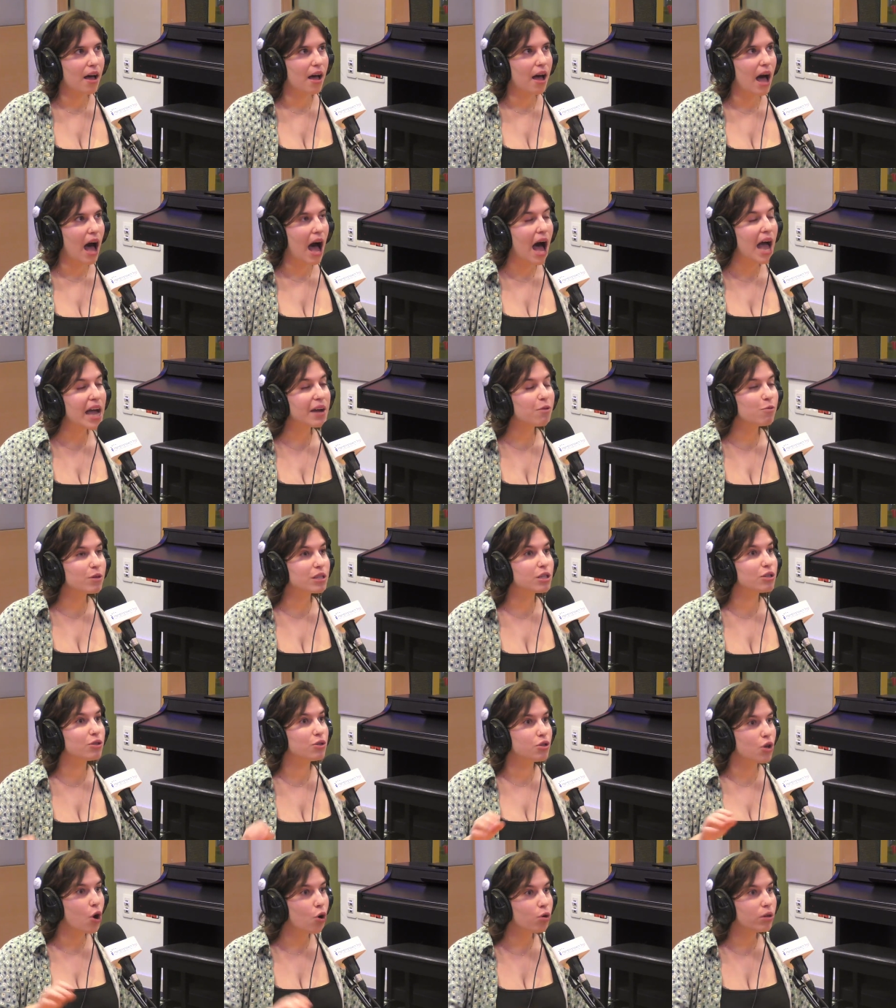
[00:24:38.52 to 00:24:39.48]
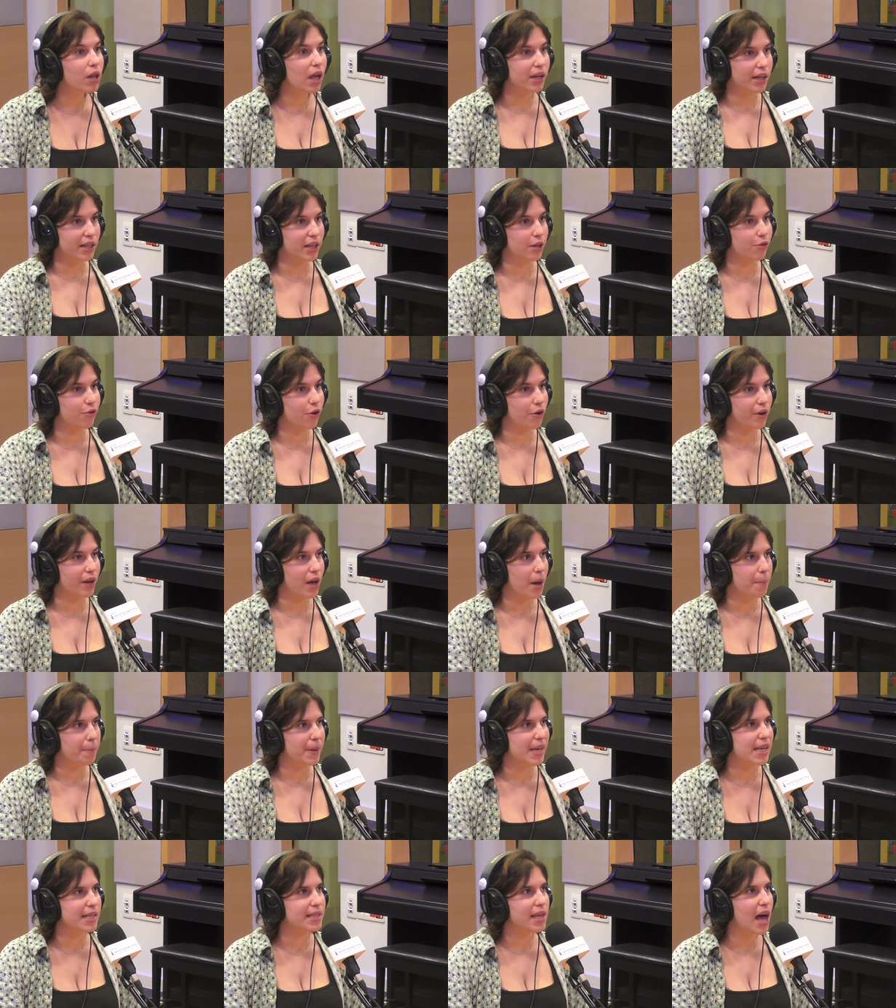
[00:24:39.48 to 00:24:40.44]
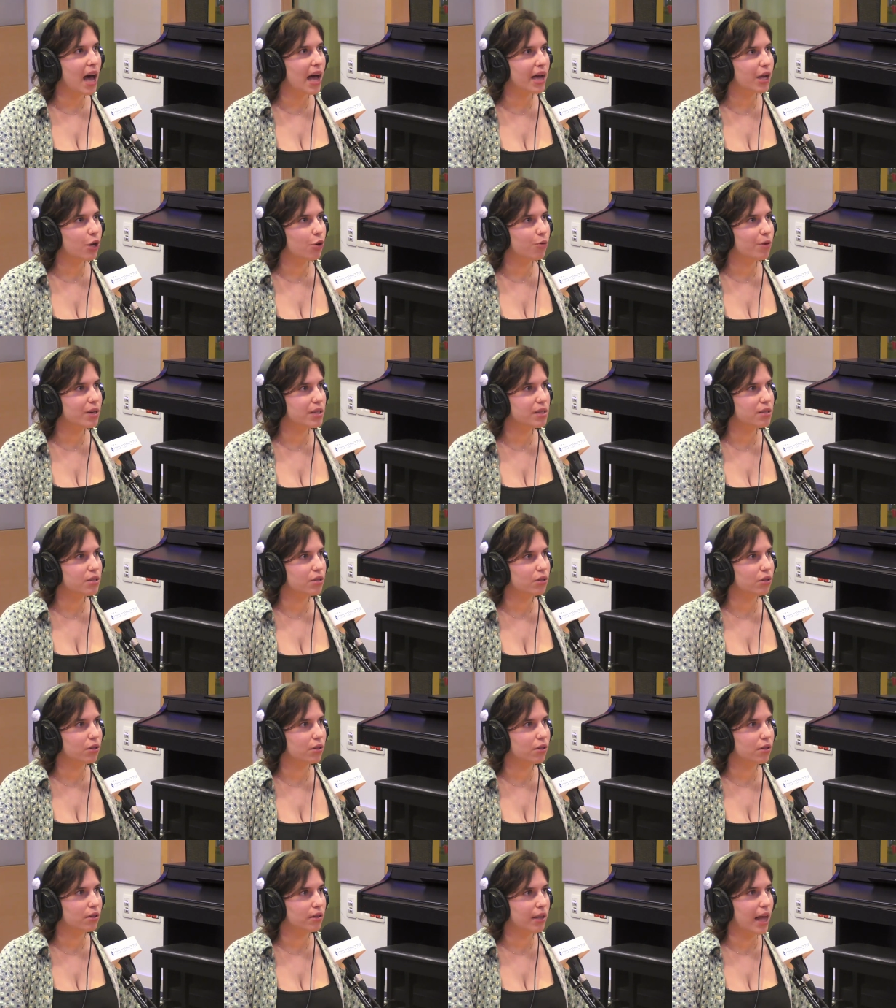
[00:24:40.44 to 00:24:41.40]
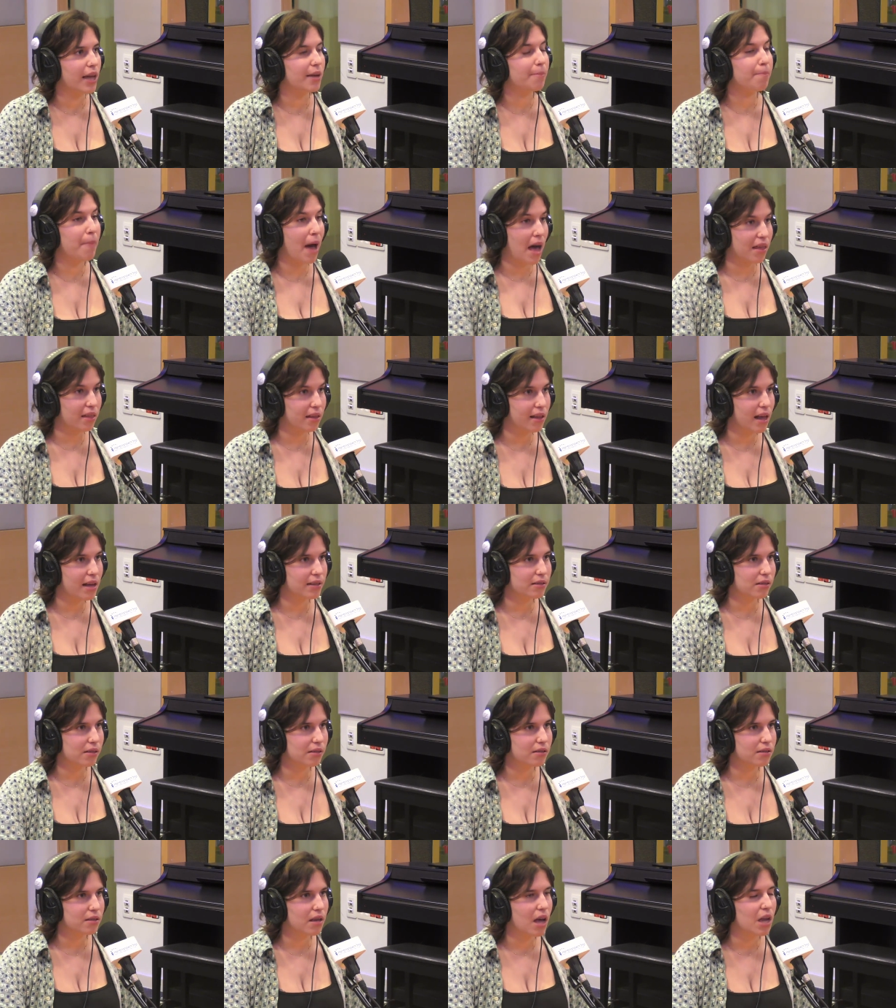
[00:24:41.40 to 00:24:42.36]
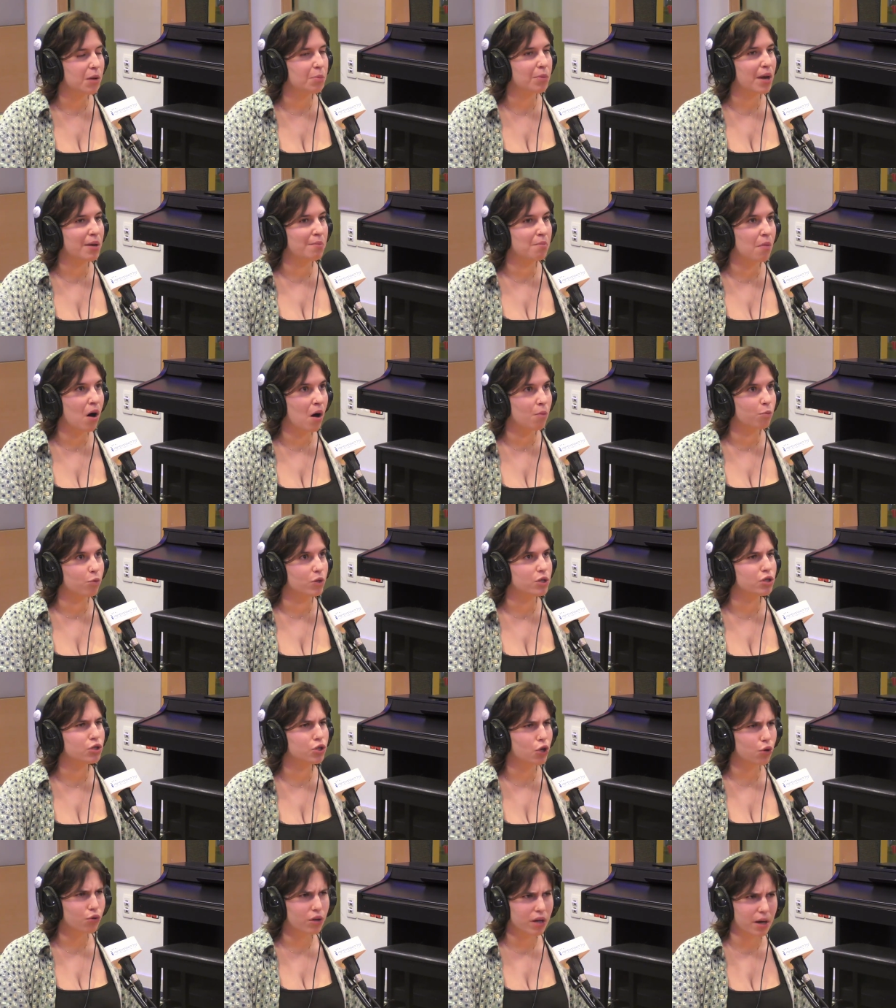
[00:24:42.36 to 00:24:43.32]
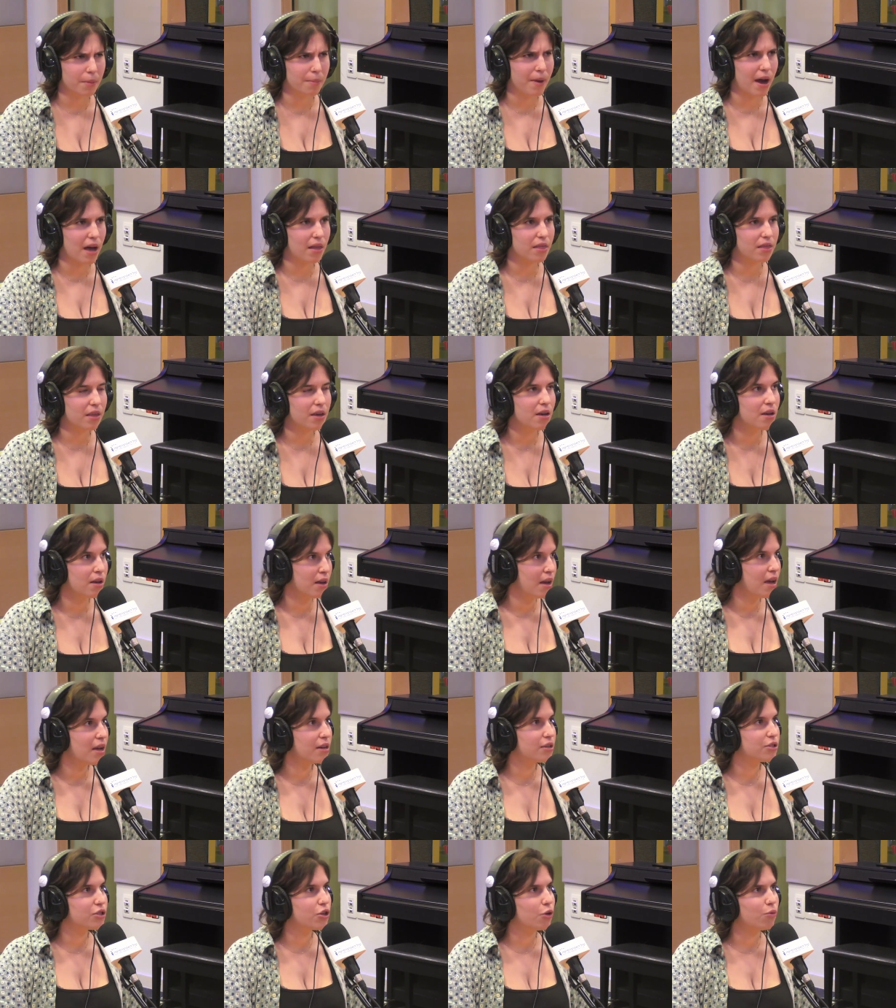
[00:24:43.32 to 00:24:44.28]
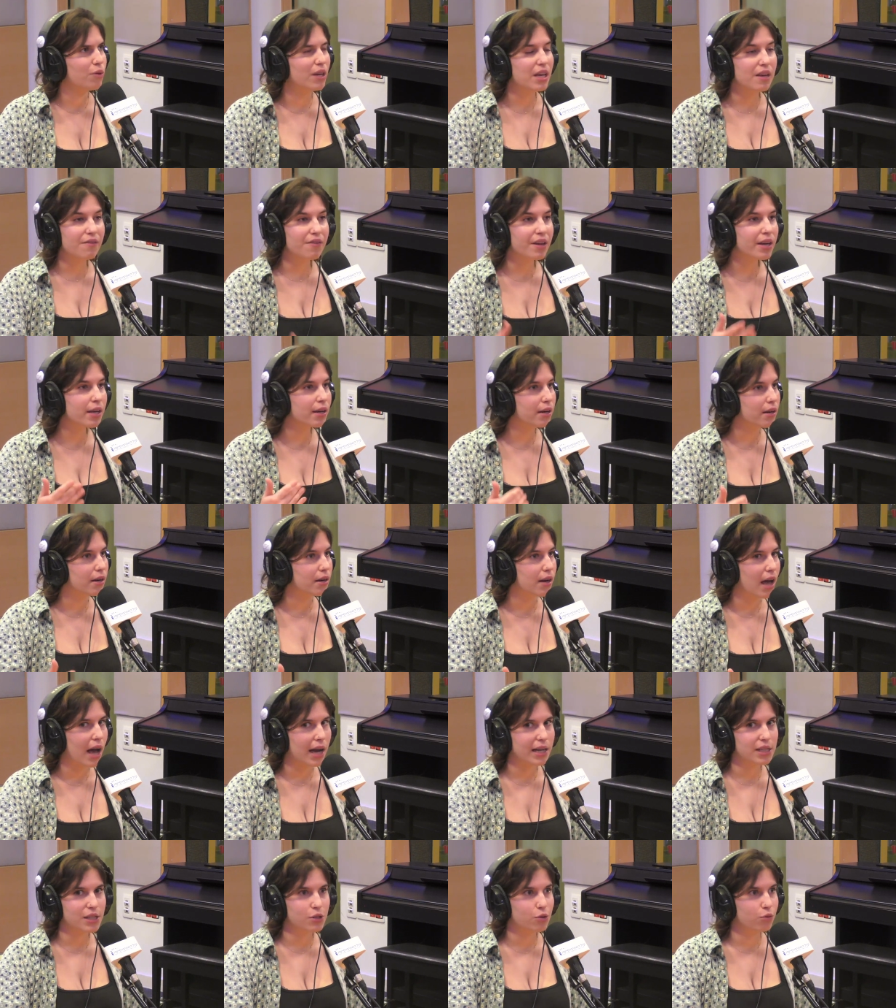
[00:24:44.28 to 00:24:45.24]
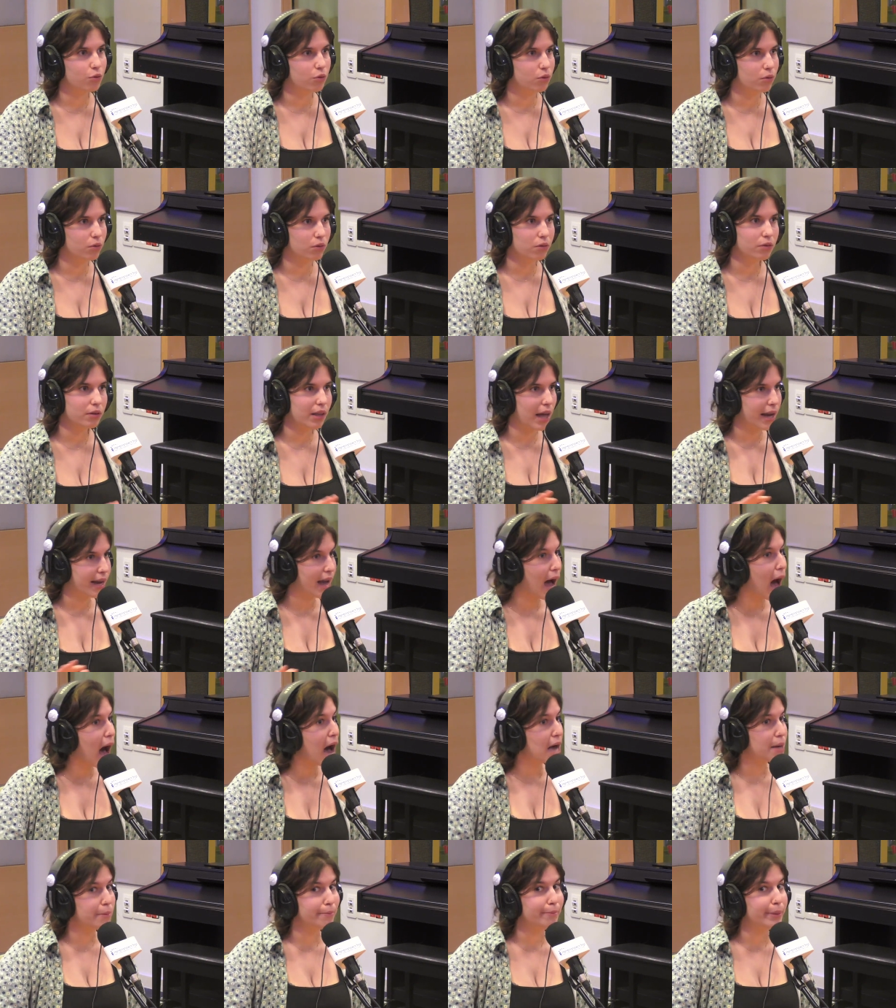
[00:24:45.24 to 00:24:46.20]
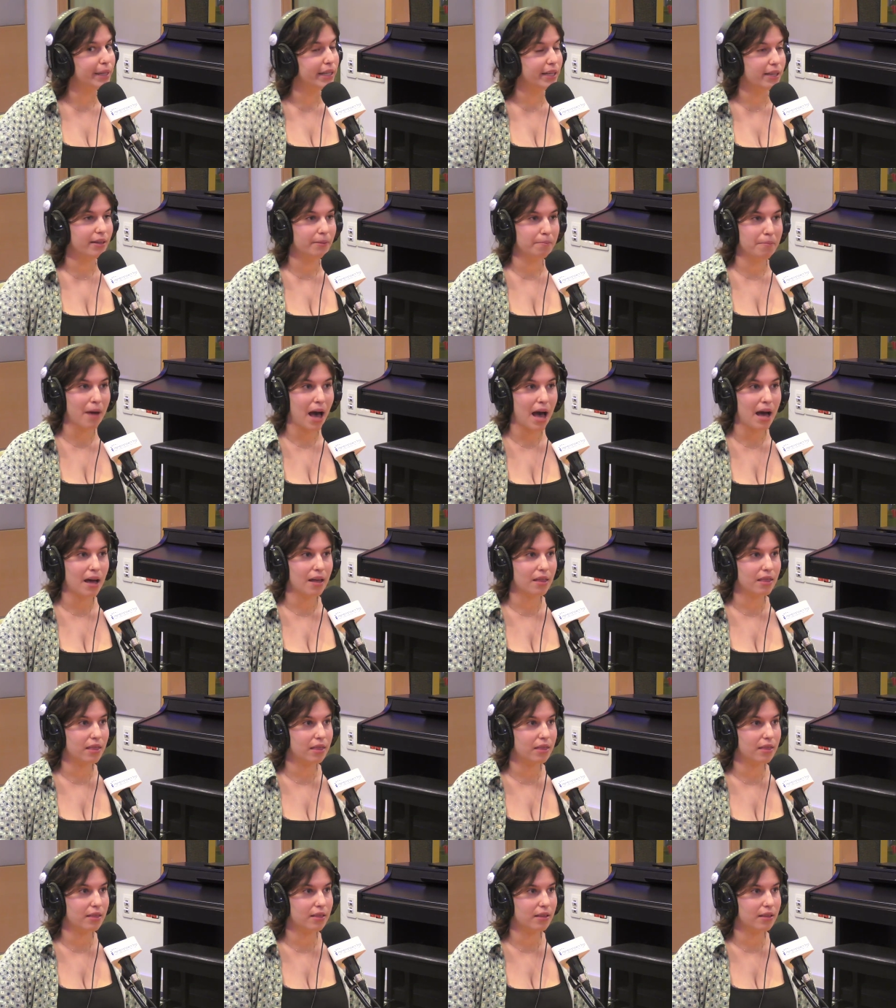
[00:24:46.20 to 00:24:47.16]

I was so lucky growing up because I always took like math classes, and my mom was so good at math. So even in high school, like IB math,